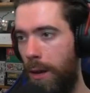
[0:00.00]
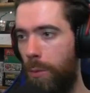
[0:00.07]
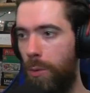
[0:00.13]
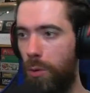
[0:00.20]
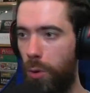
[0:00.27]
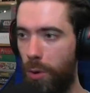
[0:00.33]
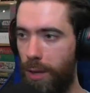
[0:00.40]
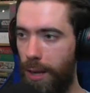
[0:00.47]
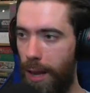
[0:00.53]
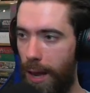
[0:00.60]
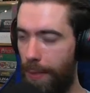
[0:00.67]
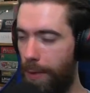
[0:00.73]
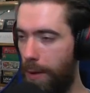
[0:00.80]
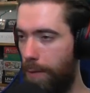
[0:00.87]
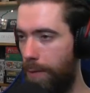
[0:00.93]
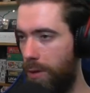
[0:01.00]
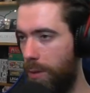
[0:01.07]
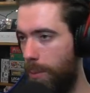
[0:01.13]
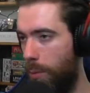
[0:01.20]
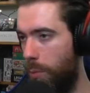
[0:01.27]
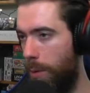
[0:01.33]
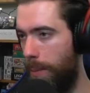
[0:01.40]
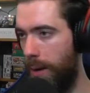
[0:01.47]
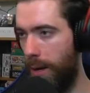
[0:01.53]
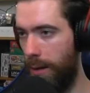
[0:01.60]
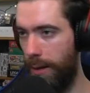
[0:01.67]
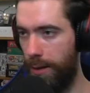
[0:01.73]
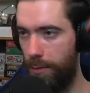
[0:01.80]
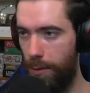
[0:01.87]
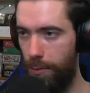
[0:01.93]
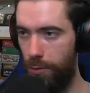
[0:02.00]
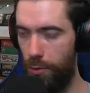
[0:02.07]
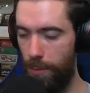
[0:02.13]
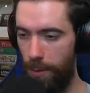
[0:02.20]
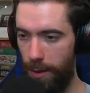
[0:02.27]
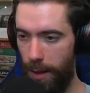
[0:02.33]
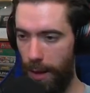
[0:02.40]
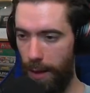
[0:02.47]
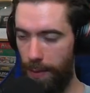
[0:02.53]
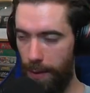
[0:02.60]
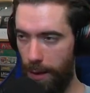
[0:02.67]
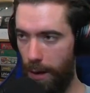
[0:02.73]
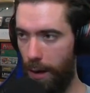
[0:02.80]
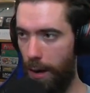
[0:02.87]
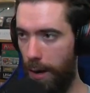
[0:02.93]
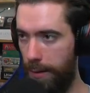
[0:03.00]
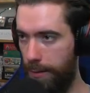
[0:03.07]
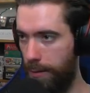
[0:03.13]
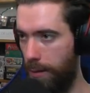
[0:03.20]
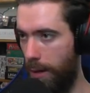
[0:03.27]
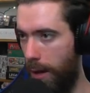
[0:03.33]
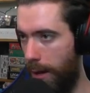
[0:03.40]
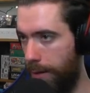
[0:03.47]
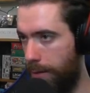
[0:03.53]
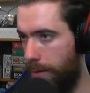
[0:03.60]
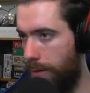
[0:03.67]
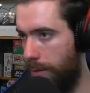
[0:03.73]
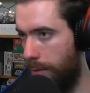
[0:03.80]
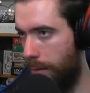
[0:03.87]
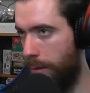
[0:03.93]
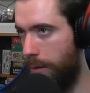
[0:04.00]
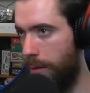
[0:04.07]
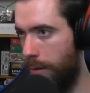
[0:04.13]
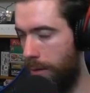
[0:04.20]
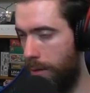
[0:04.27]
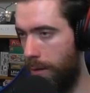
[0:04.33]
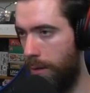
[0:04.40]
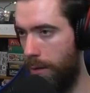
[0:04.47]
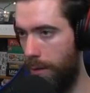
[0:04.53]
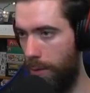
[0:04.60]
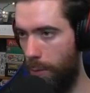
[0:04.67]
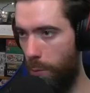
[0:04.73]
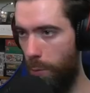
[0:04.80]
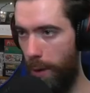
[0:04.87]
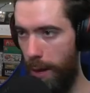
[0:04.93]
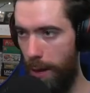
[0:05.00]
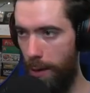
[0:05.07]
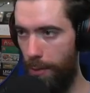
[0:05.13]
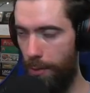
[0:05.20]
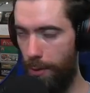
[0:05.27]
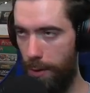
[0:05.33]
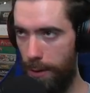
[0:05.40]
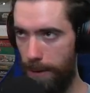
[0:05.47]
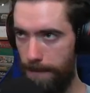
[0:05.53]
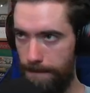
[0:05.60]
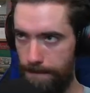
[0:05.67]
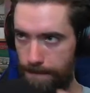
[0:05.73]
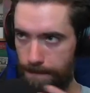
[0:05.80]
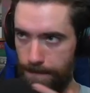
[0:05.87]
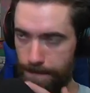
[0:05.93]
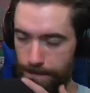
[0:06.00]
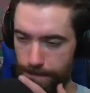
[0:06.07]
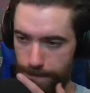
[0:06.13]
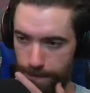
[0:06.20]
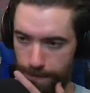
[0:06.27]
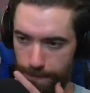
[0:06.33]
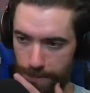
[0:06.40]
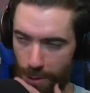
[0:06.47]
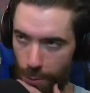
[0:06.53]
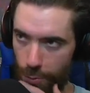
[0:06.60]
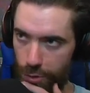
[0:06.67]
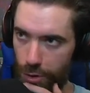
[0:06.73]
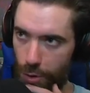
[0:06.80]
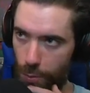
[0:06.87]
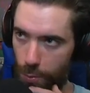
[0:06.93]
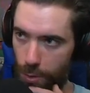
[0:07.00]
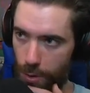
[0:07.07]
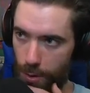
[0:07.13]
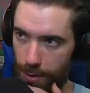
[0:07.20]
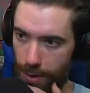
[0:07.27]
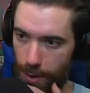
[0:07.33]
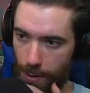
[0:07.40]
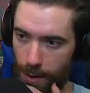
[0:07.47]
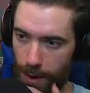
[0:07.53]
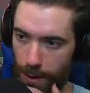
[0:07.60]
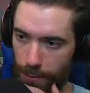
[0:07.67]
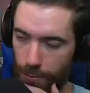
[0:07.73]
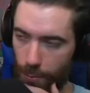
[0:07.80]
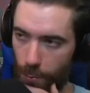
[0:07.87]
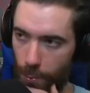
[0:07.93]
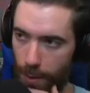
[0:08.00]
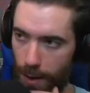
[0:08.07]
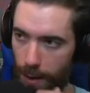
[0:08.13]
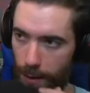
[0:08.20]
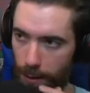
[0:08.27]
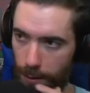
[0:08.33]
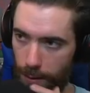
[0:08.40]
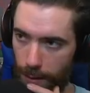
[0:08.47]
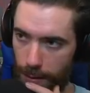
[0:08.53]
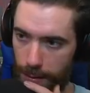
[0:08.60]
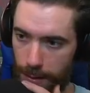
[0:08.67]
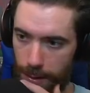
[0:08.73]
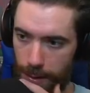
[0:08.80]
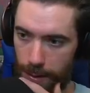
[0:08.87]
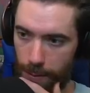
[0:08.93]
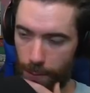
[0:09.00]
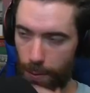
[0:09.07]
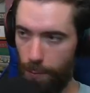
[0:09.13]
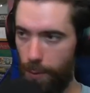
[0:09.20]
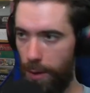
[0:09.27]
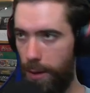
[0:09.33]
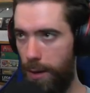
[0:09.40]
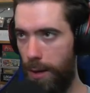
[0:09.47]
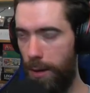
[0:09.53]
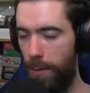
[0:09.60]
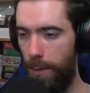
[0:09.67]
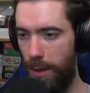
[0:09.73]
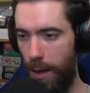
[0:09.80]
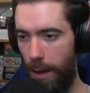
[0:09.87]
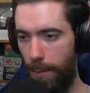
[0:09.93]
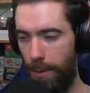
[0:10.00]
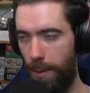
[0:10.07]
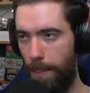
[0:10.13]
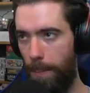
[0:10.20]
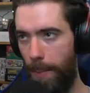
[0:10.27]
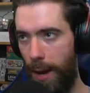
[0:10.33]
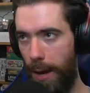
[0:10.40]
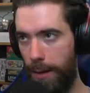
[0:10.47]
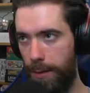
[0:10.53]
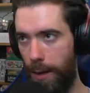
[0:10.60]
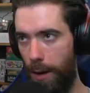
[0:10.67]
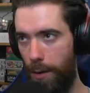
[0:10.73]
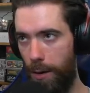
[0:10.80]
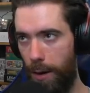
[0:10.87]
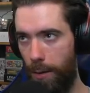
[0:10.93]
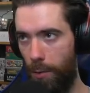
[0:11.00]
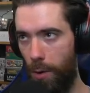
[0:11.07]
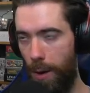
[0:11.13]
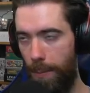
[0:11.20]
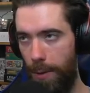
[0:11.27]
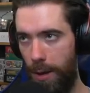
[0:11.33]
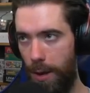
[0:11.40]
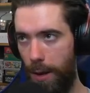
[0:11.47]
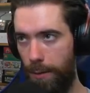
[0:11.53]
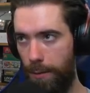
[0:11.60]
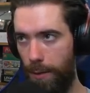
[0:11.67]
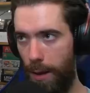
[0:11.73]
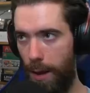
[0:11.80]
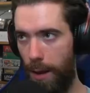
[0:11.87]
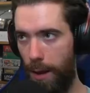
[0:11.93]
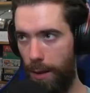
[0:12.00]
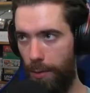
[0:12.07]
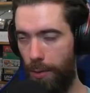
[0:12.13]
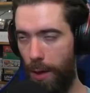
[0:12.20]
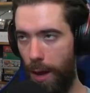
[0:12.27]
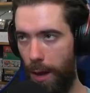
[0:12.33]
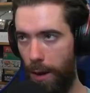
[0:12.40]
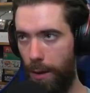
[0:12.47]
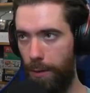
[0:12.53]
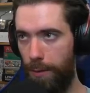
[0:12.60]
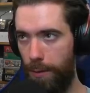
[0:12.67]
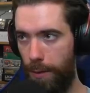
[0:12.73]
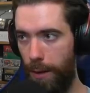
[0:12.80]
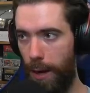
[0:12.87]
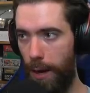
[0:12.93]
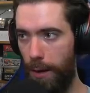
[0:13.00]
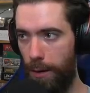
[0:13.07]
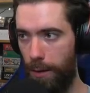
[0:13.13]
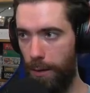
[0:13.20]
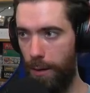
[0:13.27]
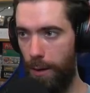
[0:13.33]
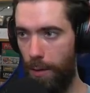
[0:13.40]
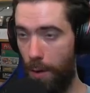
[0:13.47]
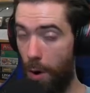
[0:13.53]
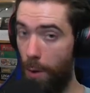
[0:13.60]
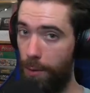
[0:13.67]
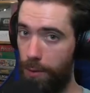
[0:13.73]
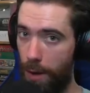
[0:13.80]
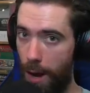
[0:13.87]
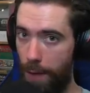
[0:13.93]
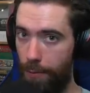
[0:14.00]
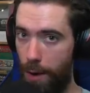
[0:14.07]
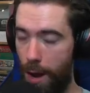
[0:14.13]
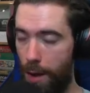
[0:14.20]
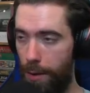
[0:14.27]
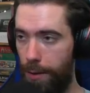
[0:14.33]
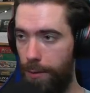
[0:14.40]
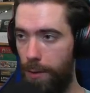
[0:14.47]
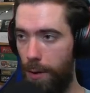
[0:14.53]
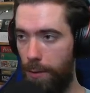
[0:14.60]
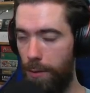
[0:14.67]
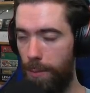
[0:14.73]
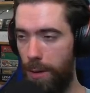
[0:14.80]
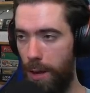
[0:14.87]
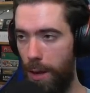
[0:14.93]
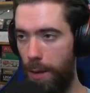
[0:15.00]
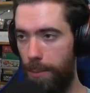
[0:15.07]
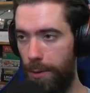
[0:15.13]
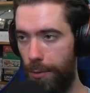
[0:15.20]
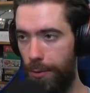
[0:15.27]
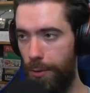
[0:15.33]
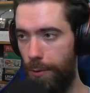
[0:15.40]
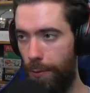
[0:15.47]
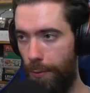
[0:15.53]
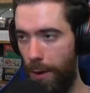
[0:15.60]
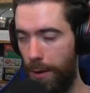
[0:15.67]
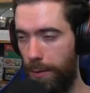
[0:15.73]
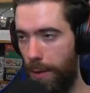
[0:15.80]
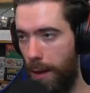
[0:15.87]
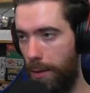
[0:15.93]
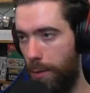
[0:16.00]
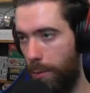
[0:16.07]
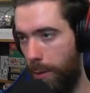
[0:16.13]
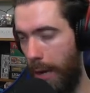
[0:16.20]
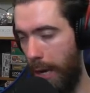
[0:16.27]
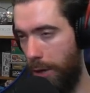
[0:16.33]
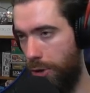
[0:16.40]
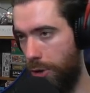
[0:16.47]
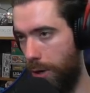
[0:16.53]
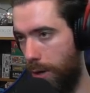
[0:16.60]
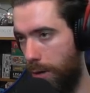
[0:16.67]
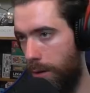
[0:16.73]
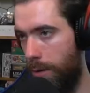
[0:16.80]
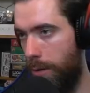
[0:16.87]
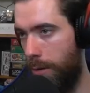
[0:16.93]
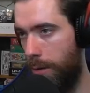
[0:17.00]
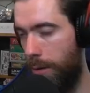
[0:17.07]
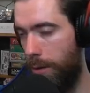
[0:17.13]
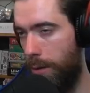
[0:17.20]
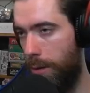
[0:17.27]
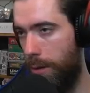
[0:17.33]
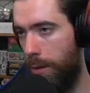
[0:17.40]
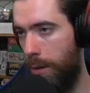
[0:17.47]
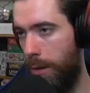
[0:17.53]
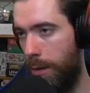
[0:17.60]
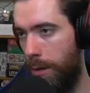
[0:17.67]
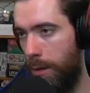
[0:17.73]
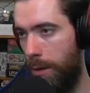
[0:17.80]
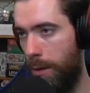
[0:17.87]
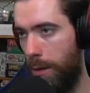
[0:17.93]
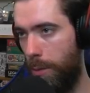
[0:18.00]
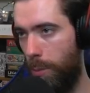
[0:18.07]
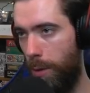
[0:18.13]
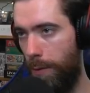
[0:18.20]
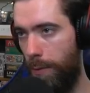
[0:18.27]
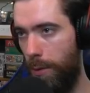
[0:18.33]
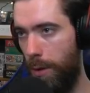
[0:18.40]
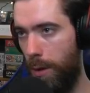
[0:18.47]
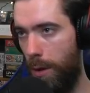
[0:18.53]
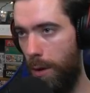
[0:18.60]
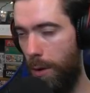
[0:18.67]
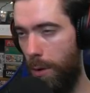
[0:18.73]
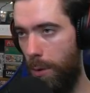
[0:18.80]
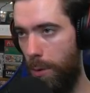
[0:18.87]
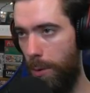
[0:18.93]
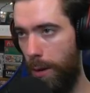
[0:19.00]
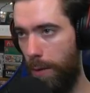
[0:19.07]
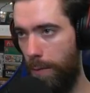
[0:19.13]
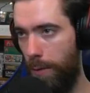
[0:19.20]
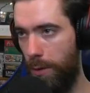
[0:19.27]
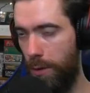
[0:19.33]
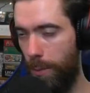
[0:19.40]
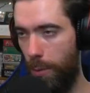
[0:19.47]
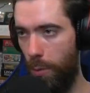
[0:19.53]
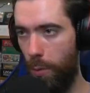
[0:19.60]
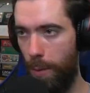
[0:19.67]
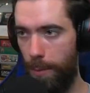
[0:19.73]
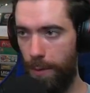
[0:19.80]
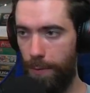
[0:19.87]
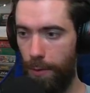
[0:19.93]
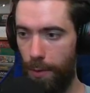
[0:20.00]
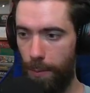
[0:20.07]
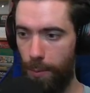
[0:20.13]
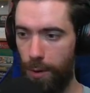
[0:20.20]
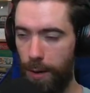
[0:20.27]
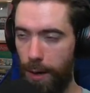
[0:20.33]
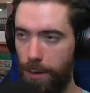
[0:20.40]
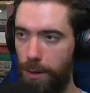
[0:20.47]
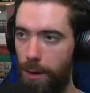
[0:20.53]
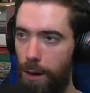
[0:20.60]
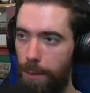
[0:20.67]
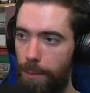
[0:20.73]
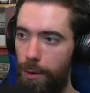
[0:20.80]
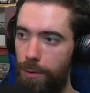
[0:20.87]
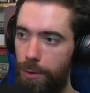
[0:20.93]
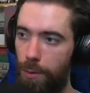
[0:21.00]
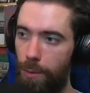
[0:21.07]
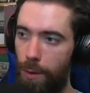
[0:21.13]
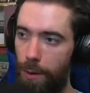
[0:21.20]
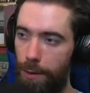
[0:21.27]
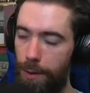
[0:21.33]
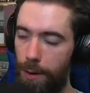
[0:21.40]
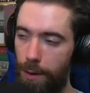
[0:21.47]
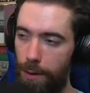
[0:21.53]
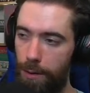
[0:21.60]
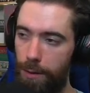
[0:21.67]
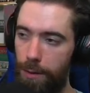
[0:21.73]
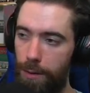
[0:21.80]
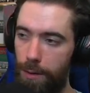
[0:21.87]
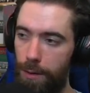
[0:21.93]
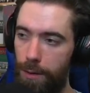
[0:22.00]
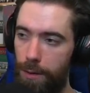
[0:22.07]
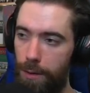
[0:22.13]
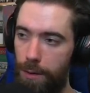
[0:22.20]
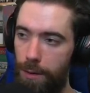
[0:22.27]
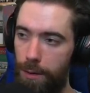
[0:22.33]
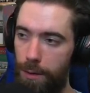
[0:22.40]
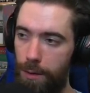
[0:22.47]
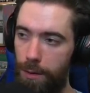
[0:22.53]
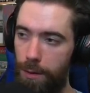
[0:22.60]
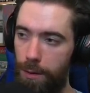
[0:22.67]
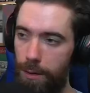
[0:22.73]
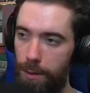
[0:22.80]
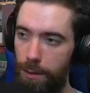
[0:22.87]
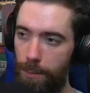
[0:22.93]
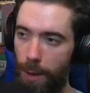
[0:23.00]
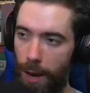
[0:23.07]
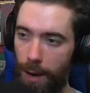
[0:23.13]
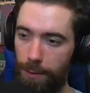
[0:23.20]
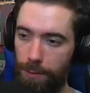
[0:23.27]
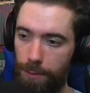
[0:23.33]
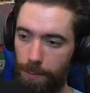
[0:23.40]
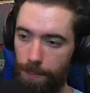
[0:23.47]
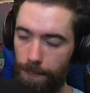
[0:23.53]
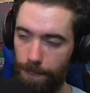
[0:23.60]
We're looking at the Invisible Woman, Electro, Jubilee, and the Onslaught. With Mojo World here as well, we really need to be able to max out. All right, we're up against a Thanos deck. They're always going to have Reality Stone to be able to fix that location. What if we go Invisible Woman for the protection on Mojo World here? Pass.